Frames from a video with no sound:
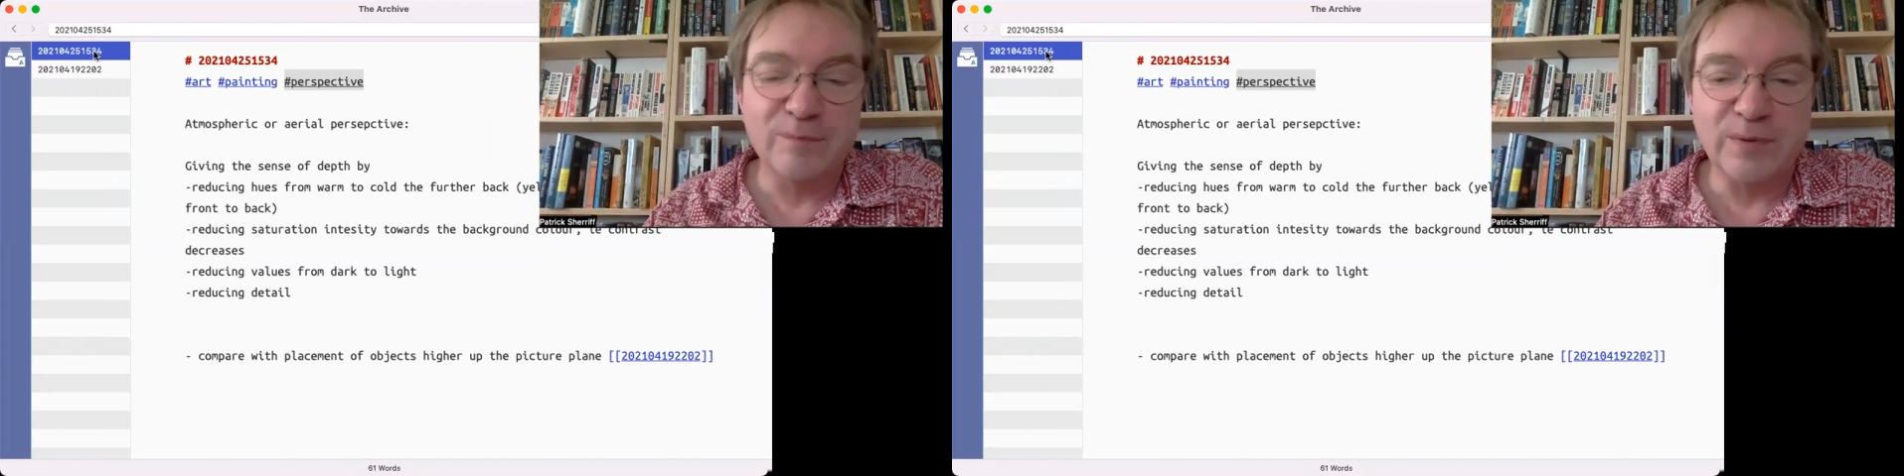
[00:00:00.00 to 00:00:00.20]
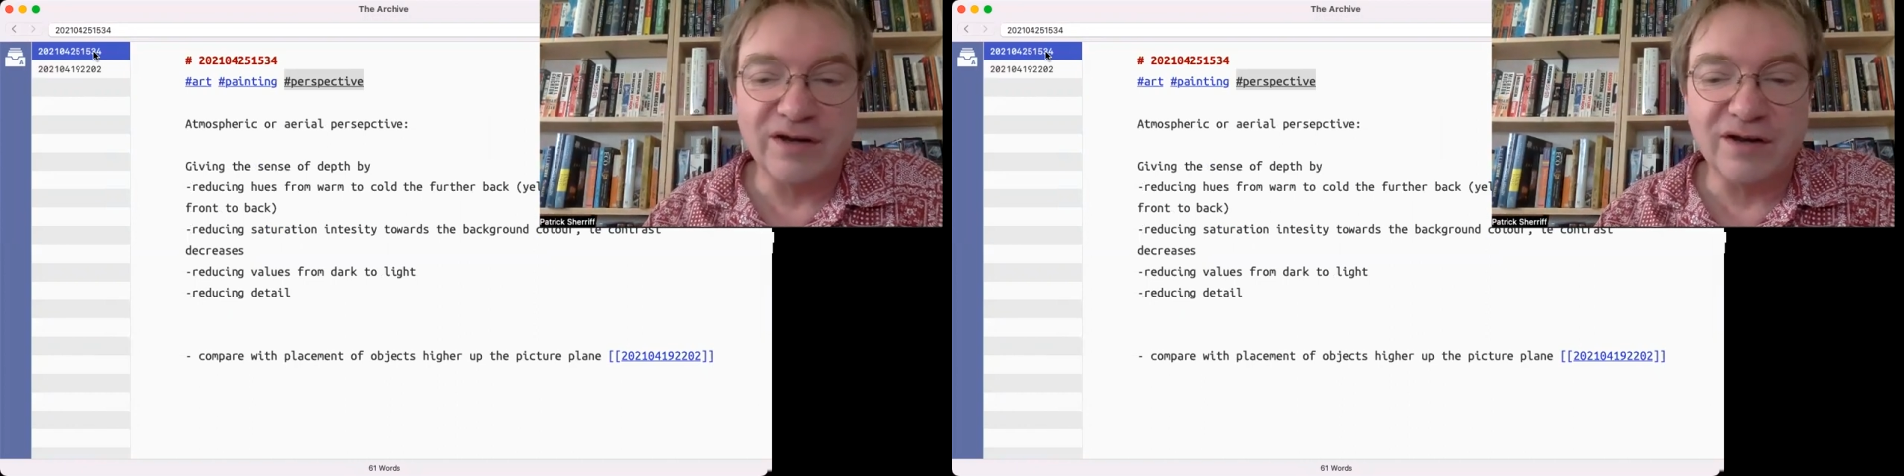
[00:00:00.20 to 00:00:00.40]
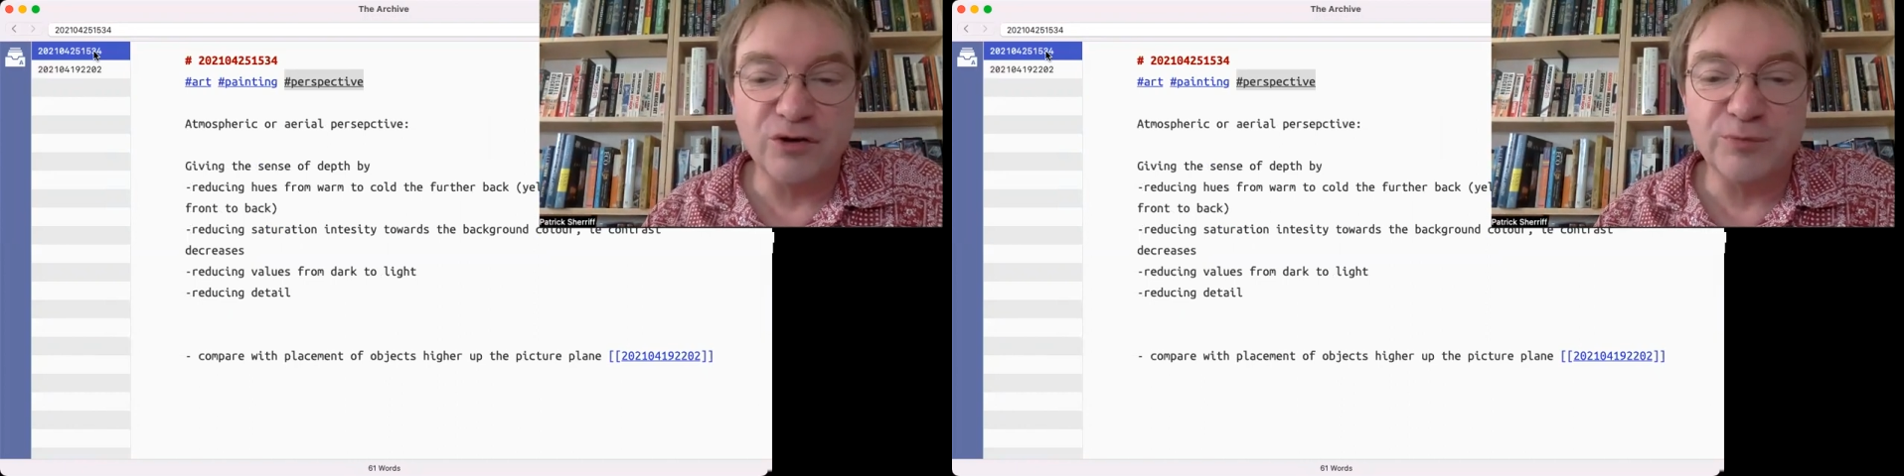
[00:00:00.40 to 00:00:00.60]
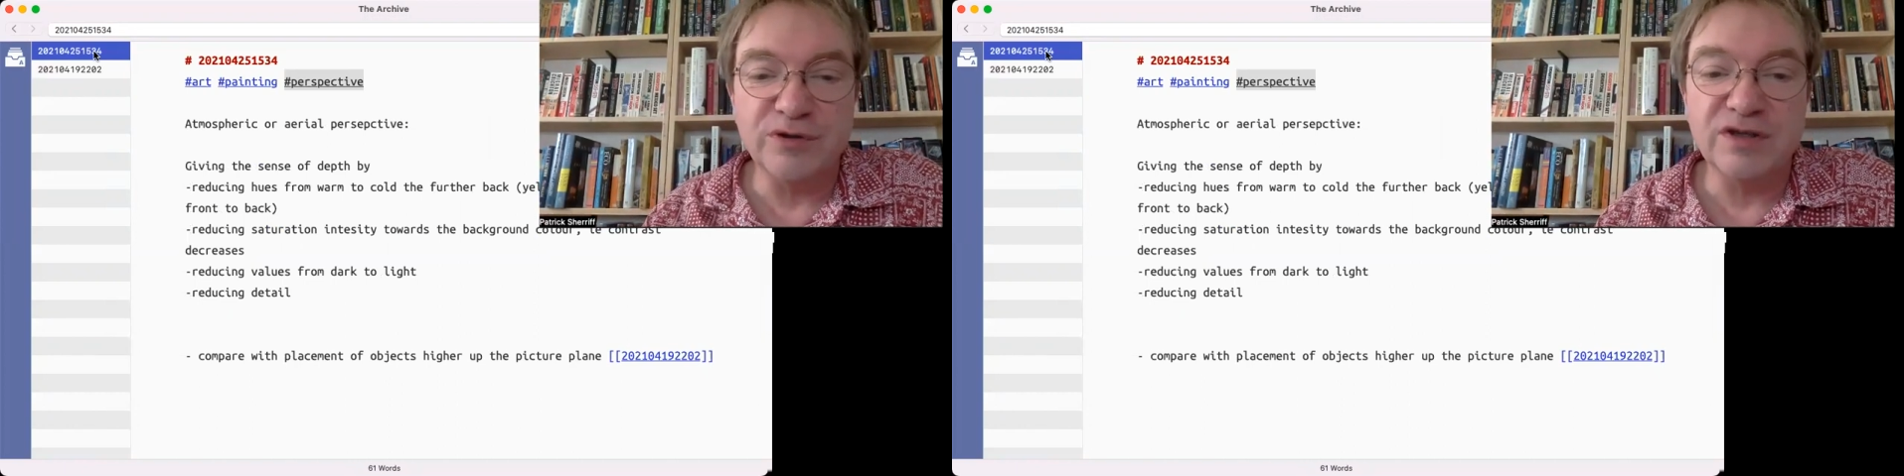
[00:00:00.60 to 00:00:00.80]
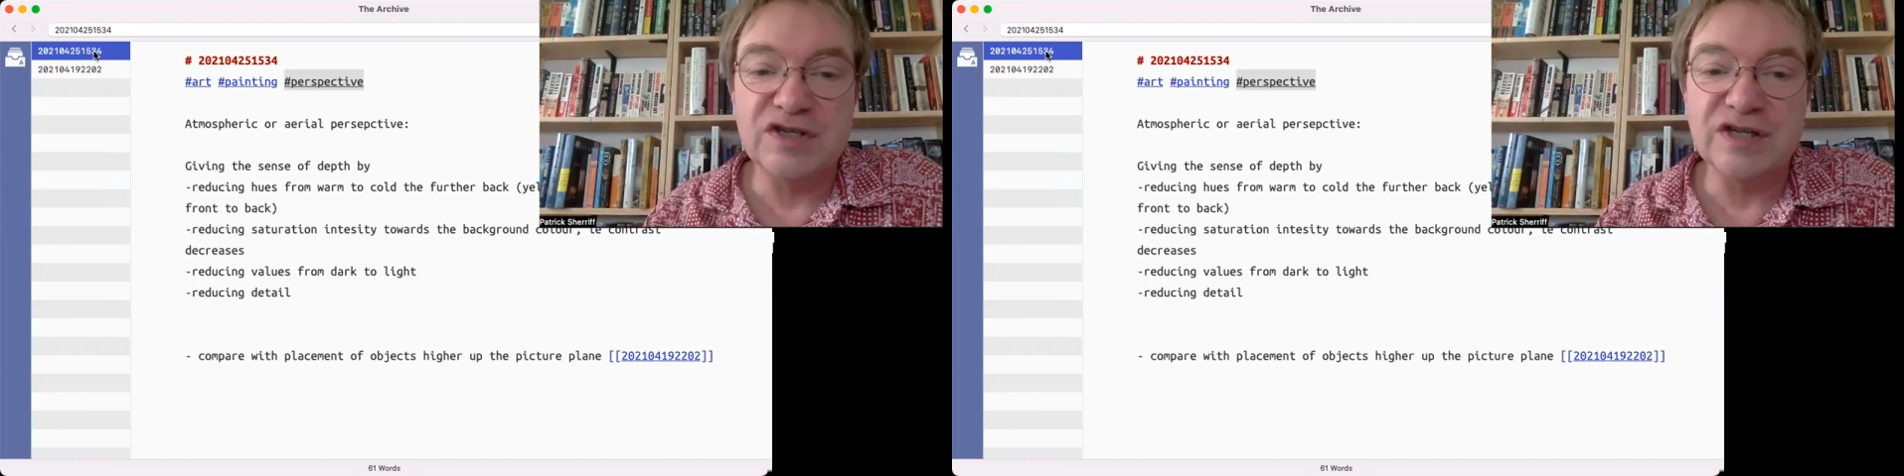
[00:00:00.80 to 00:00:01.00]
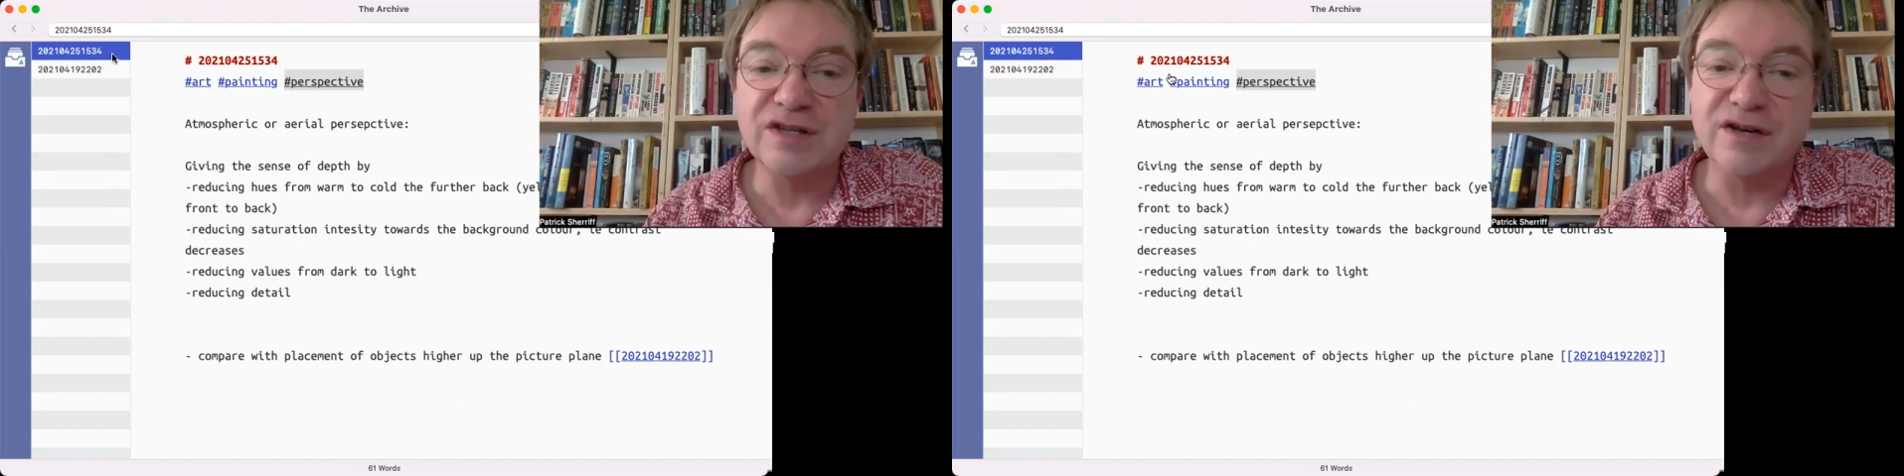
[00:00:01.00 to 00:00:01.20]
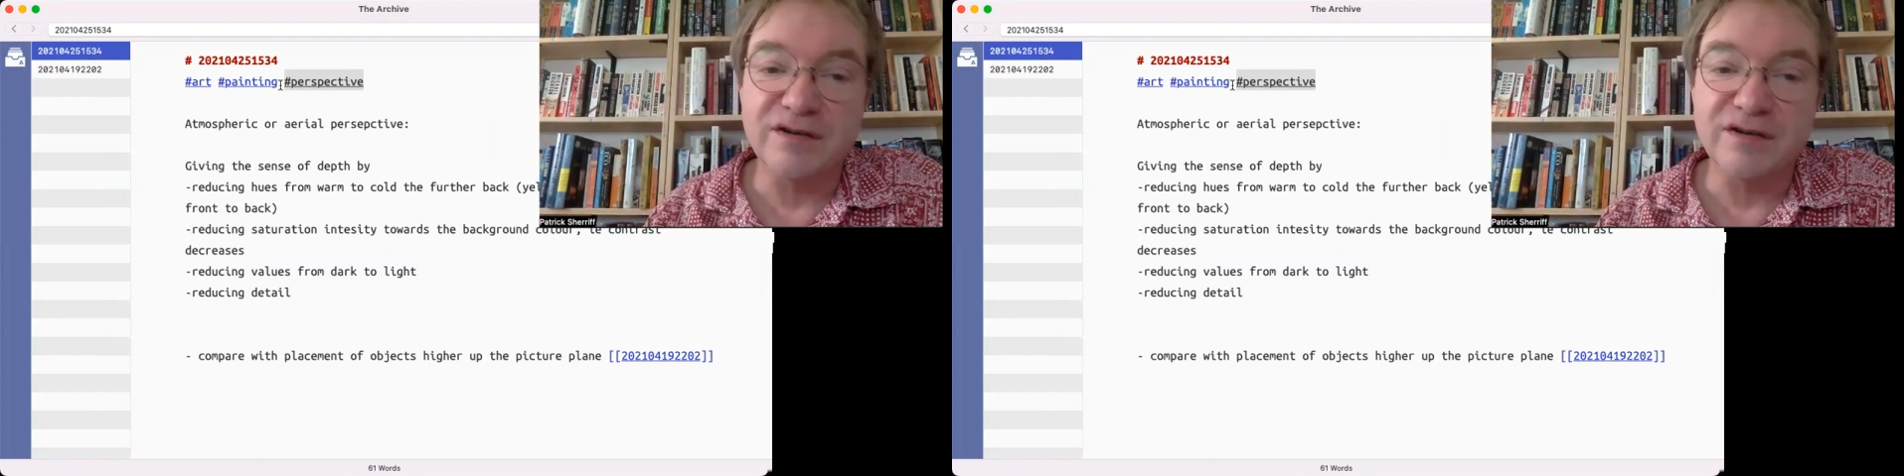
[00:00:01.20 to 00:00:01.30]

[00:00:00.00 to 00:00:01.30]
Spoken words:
But I hope you can see that